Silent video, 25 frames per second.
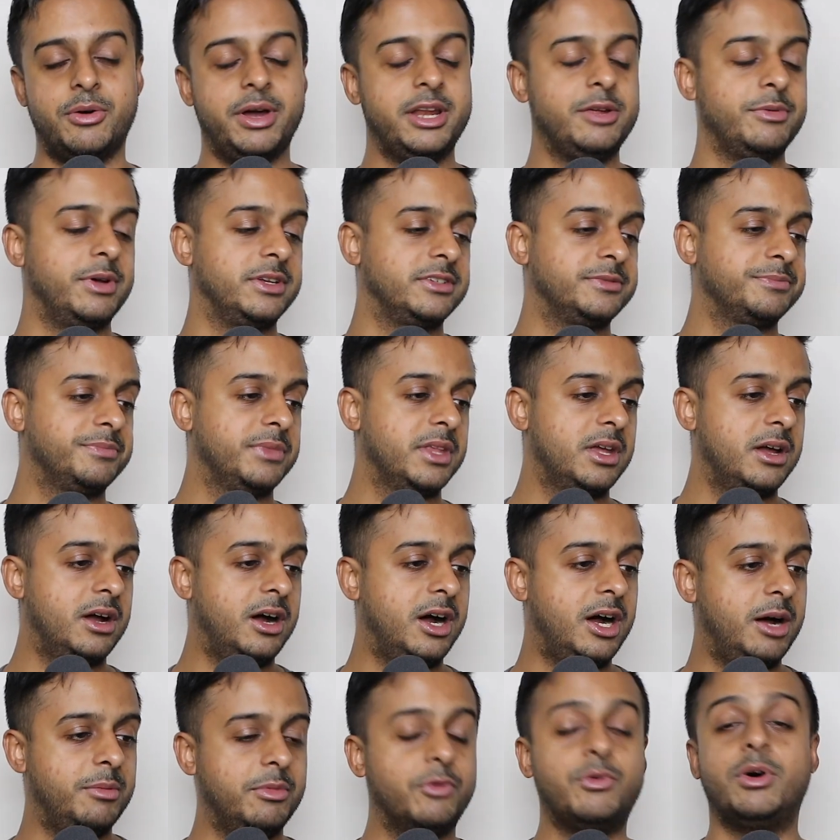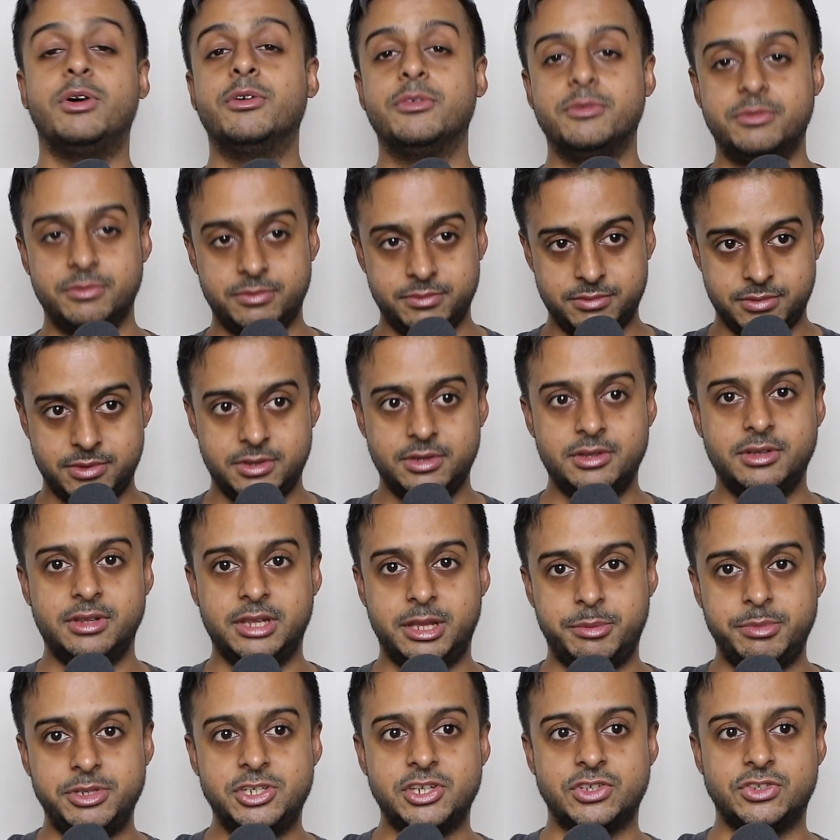Anyways, well,
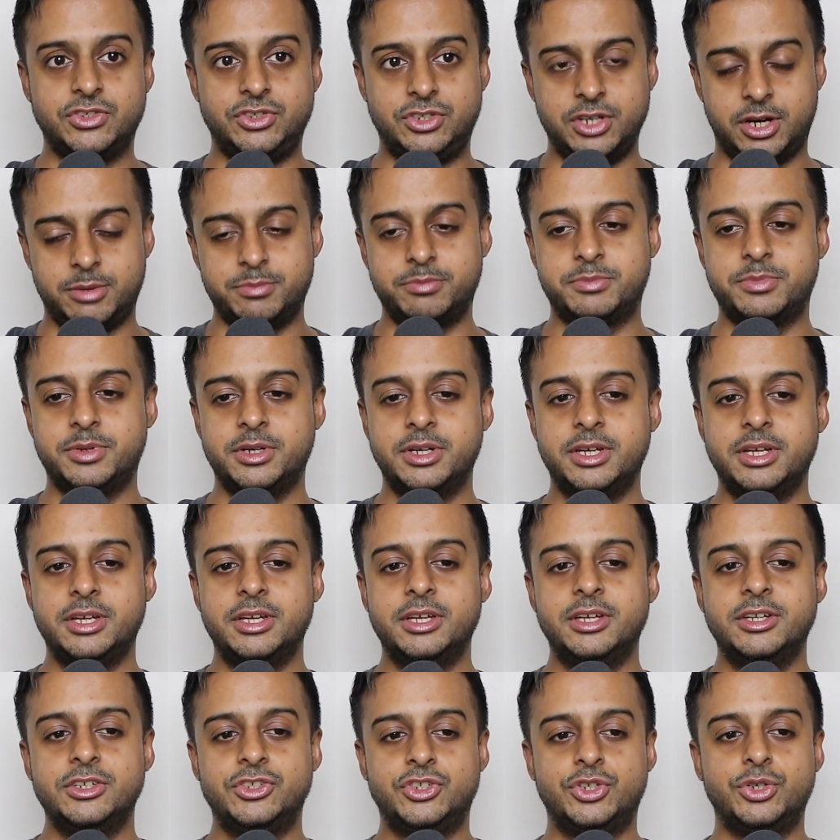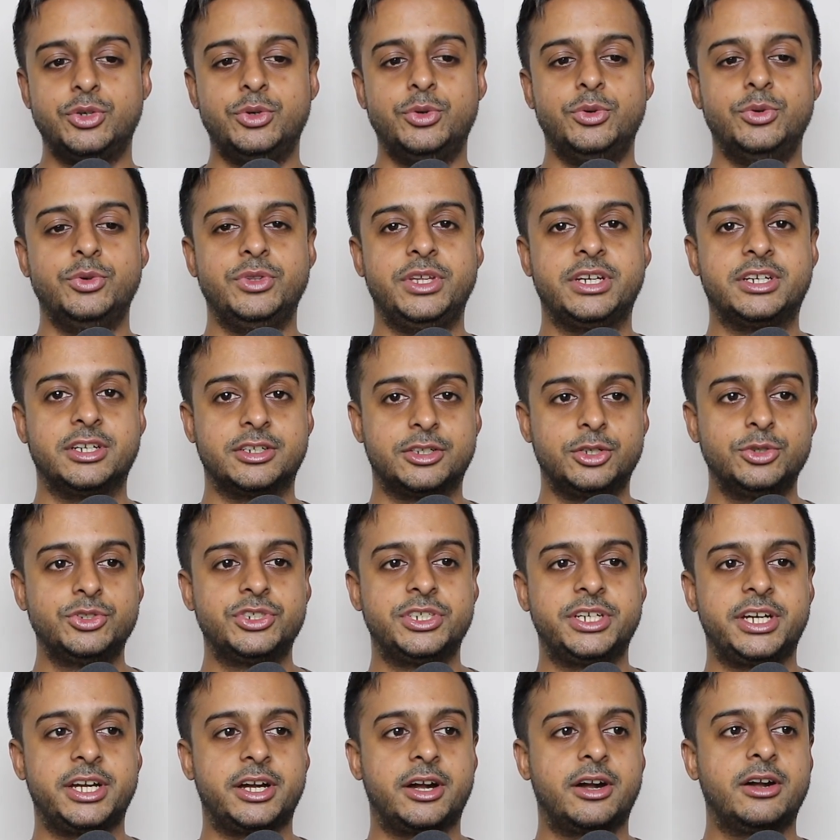let me just jump to the
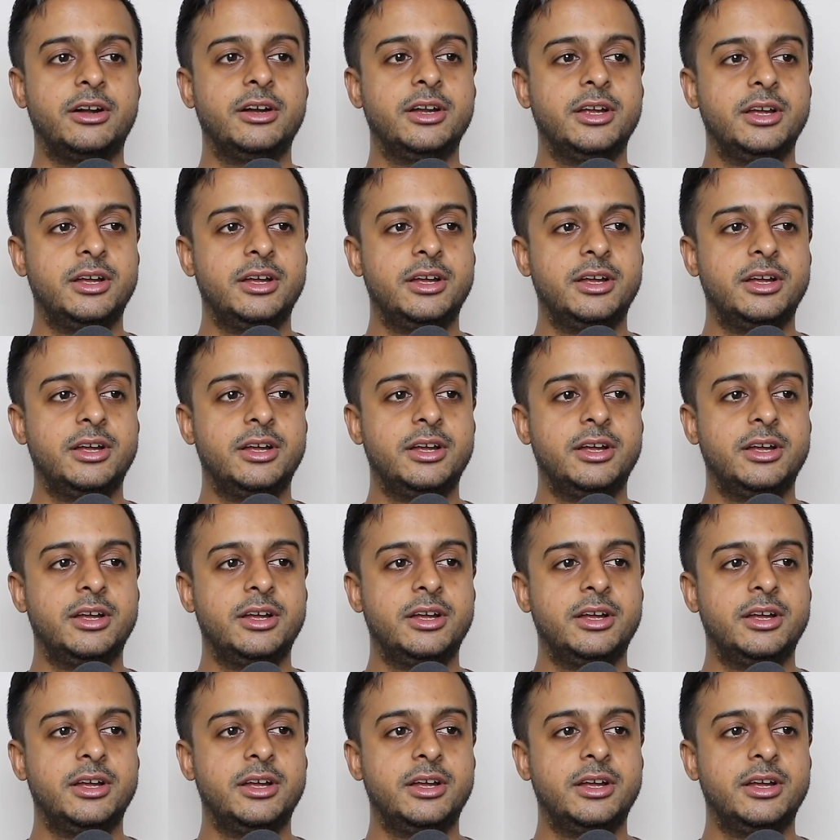conclusion here.